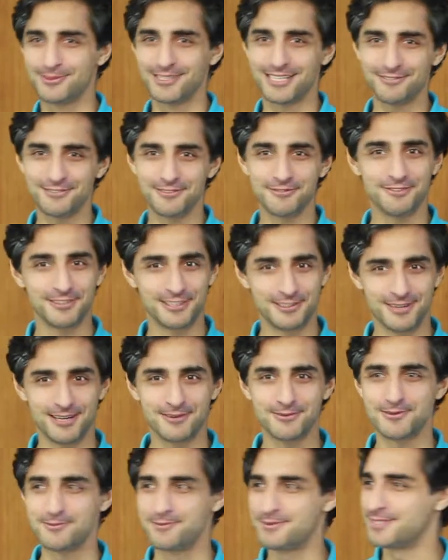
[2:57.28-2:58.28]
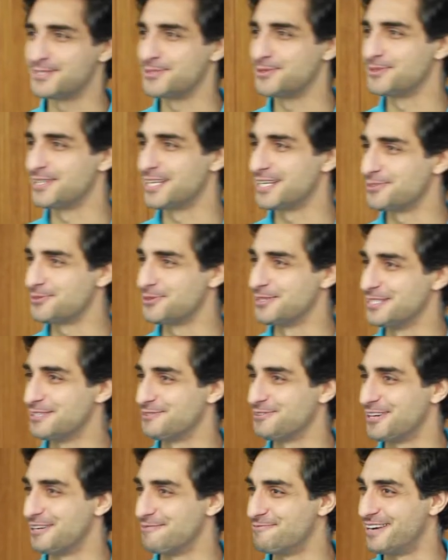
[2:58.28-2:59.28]
will have to figure out what we do with that
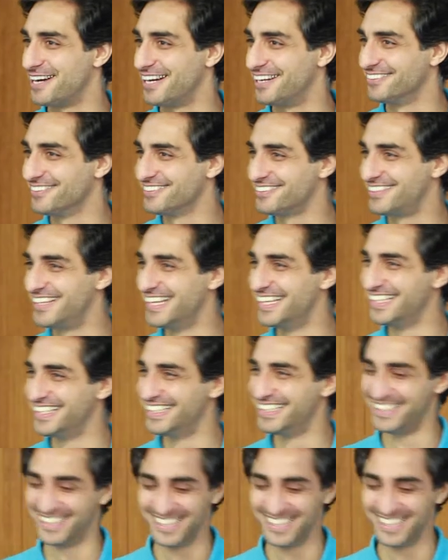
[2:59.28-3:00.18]
£25.